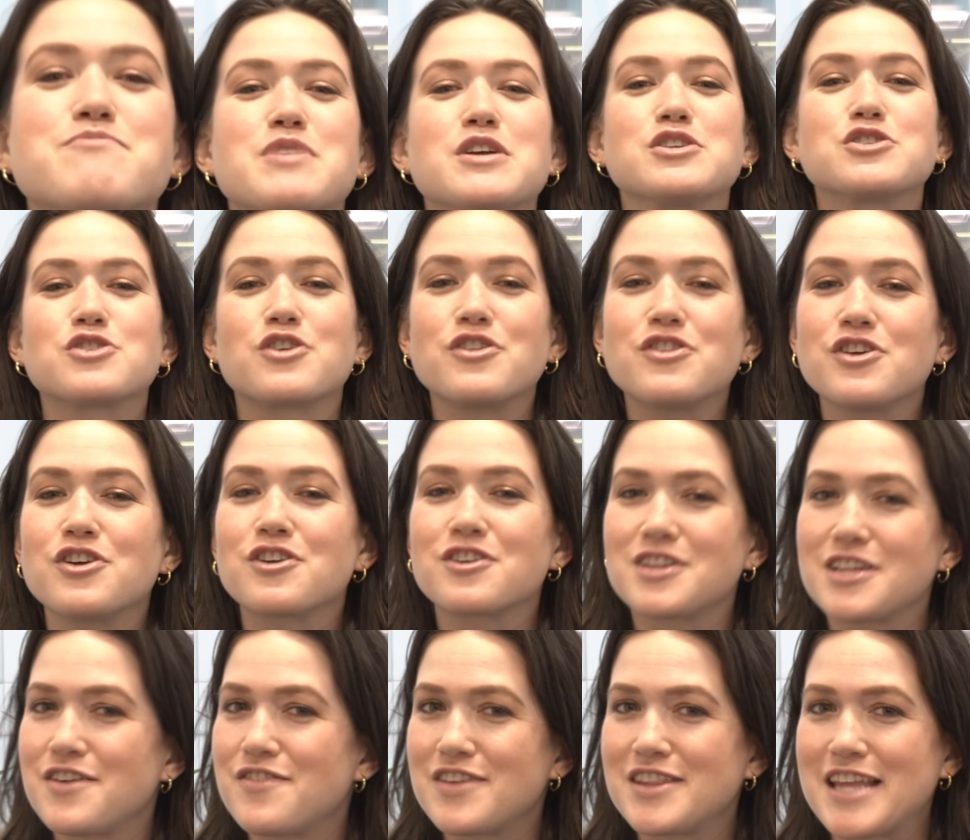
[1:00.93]
be sure that you're
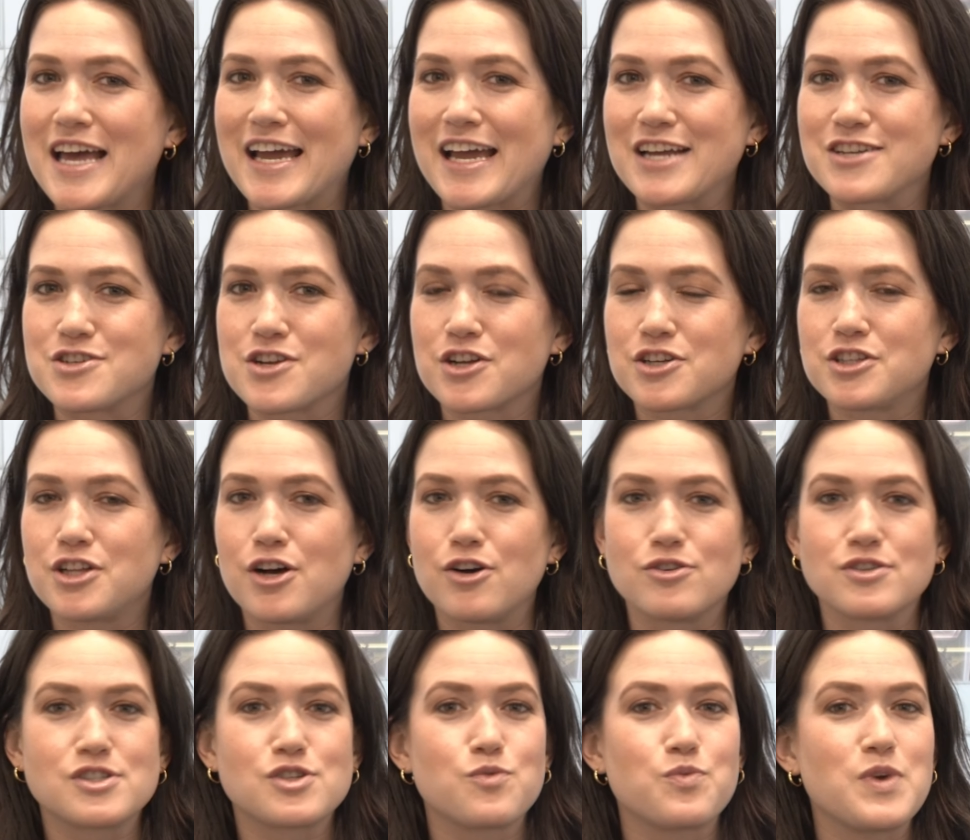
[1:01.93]
leaving that kitchen
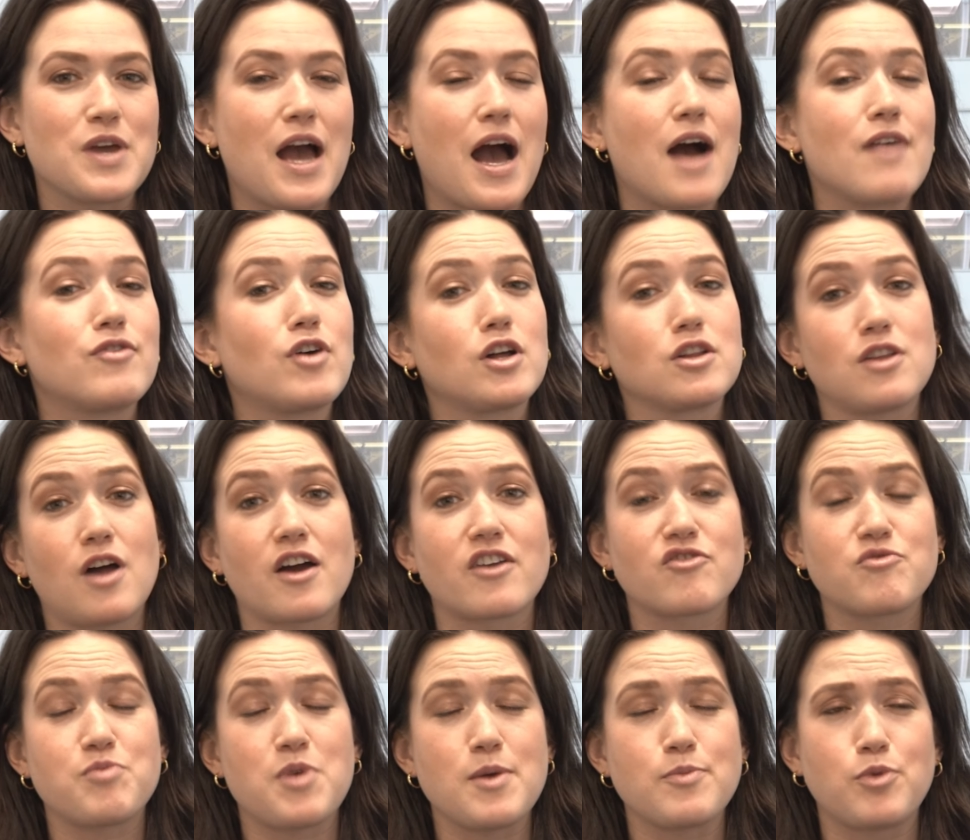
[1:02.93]
closed. We have a lot
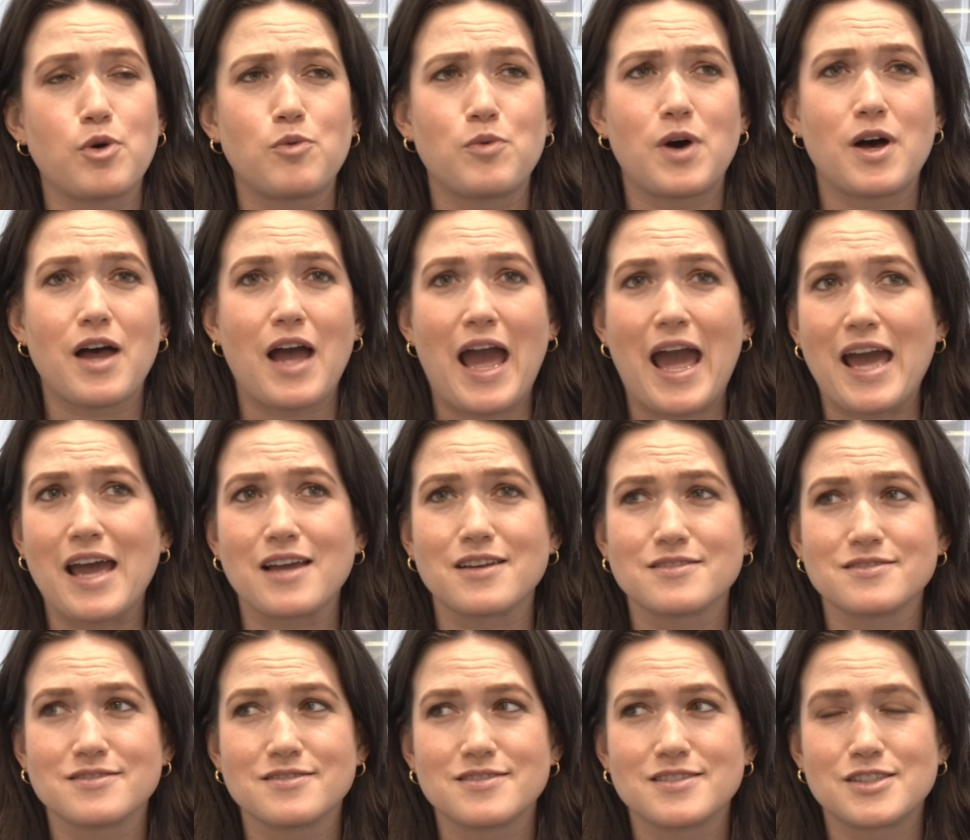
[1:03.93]
of people, well,
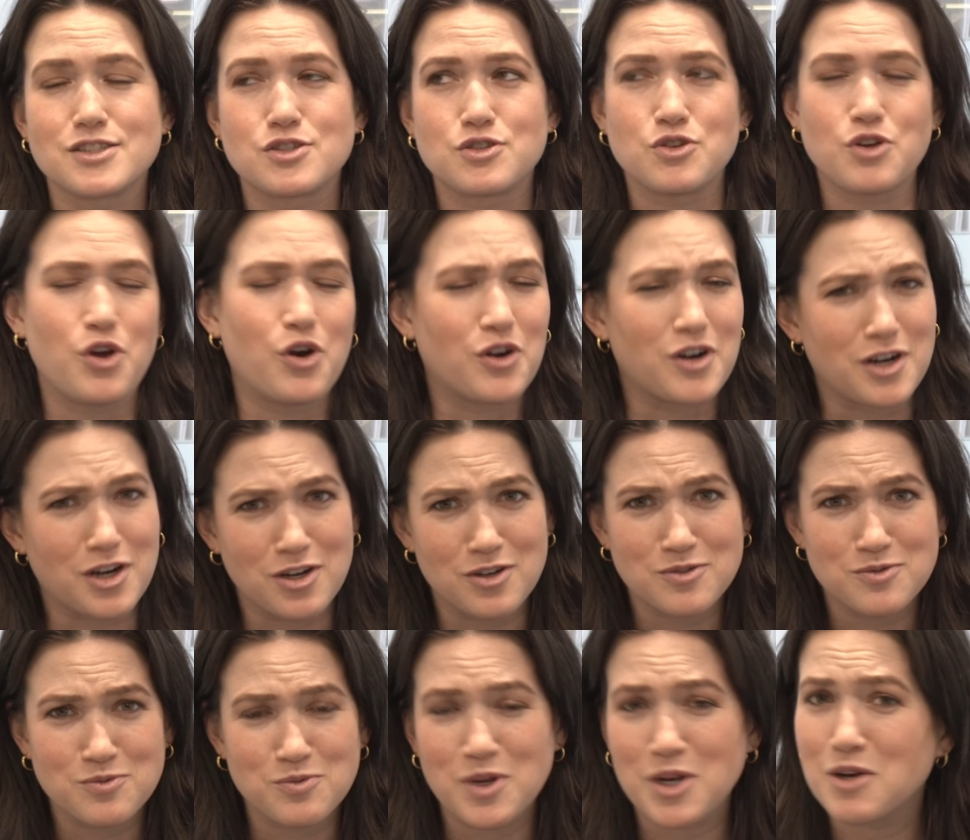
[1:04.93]
it's New York.
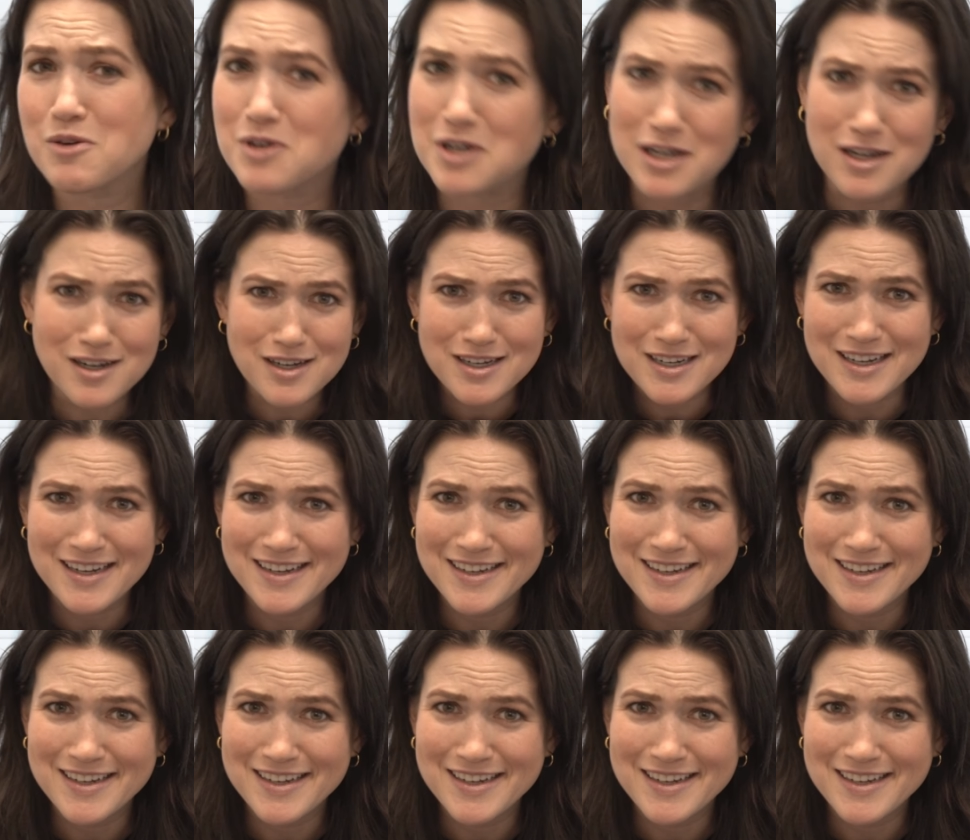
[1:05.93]
We don't cook.